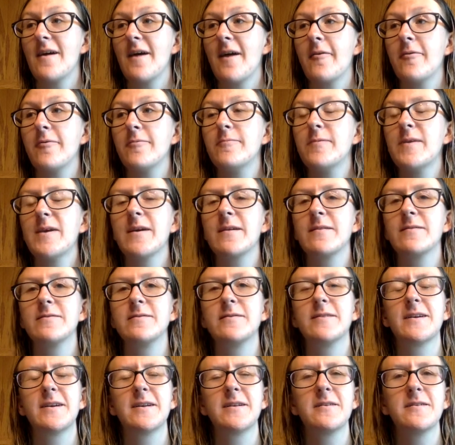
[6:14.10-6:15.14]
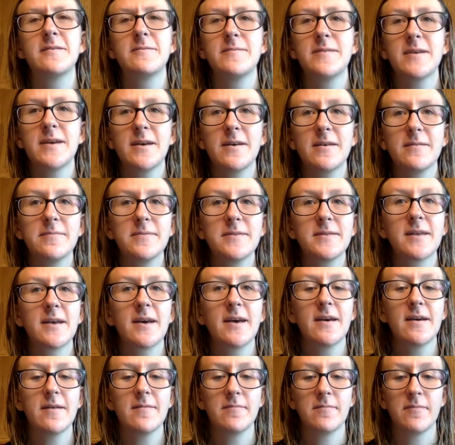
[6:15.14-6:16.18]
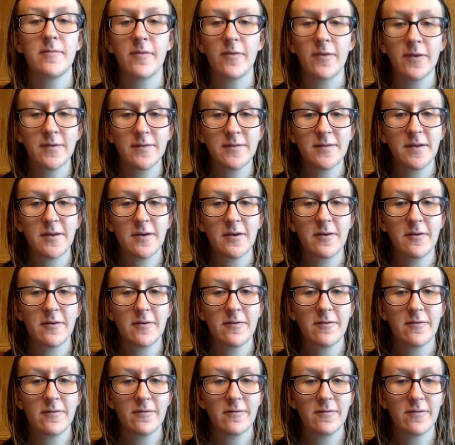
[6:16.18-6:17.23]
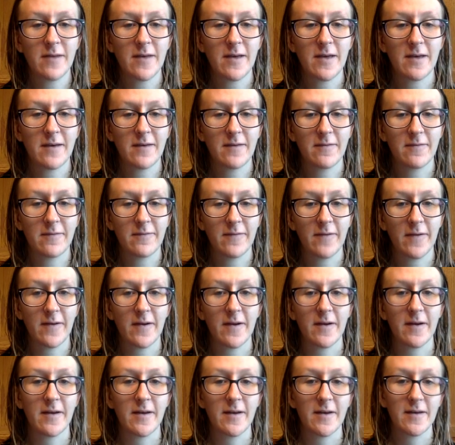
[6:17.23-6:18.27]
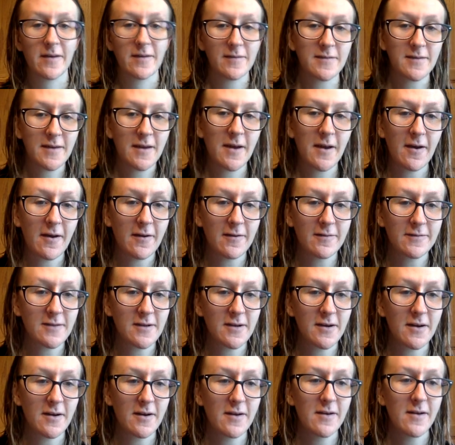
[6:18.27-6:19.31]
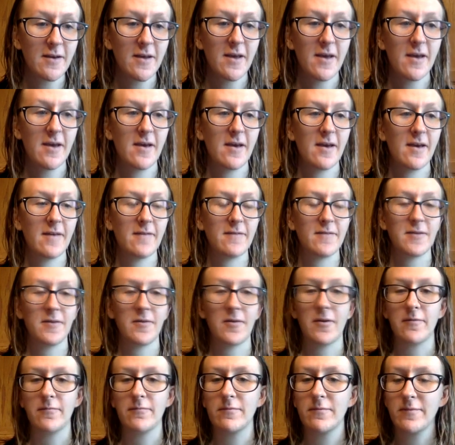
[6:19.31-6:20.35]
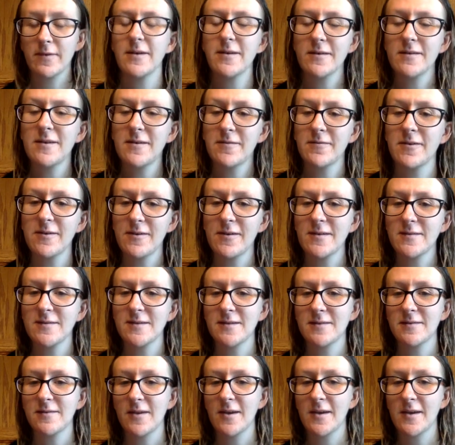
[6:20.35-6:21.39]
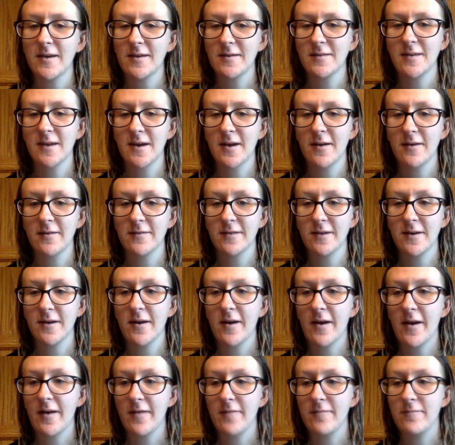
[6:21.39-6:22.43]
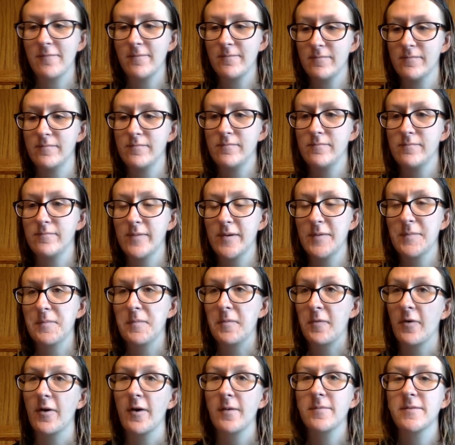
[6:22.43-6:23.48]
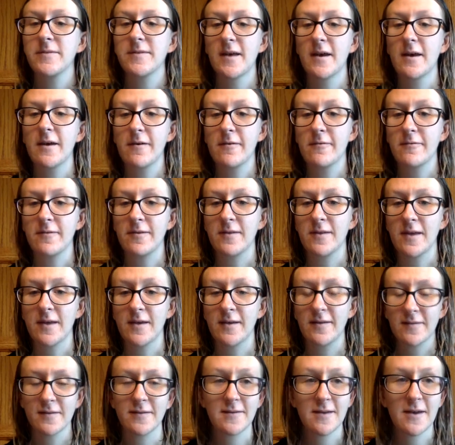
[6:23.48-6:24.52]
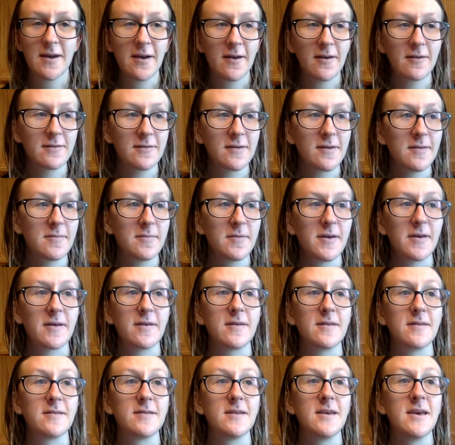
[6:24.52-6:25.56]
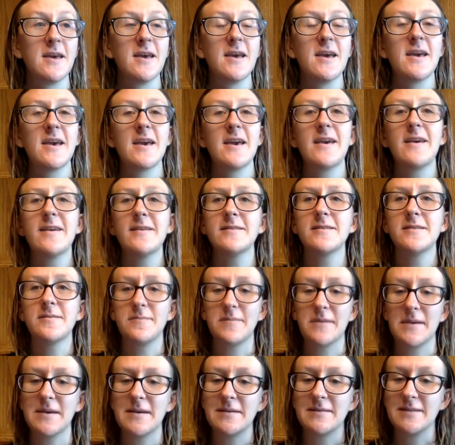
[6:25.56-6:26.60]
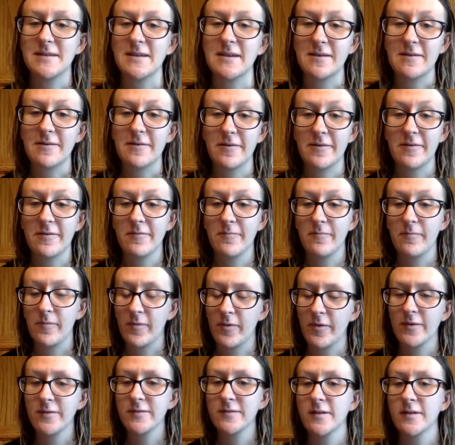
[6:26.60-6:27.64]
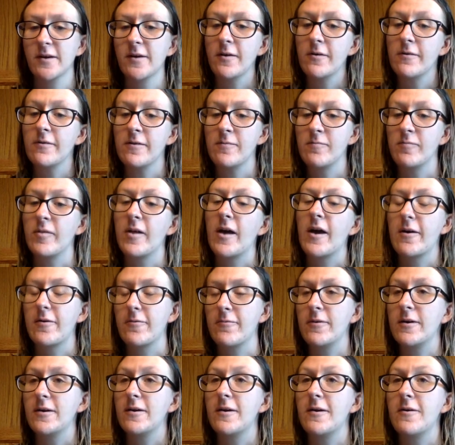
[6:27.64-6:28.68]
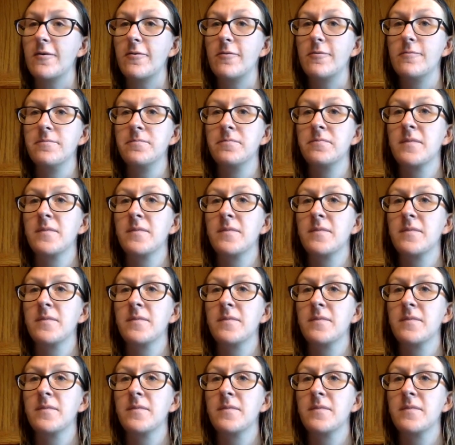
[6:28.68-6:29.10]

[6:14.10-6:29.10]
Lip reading: would be a little bit upset, more so like for his character, even though I really, really dislike his character. I'd be more upset with his character because he's a big deal, more so than Black Widow.